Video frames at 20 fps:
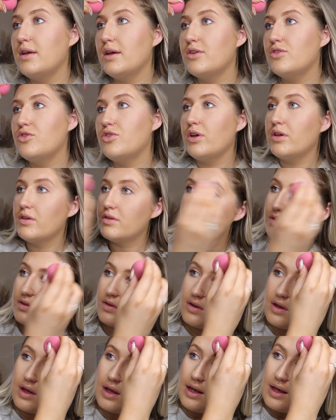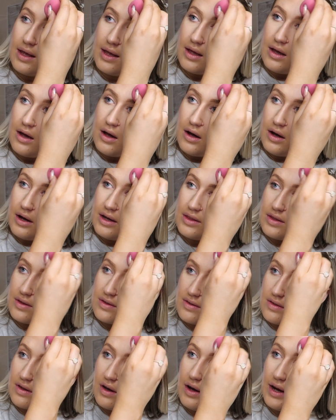like just either
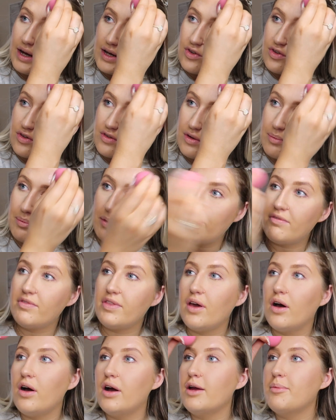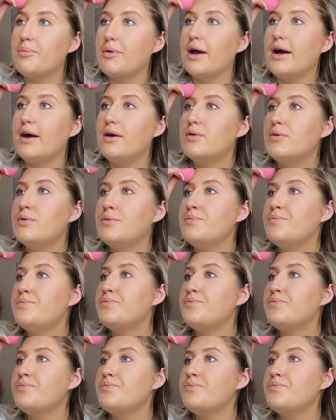side, just above the eyebrow.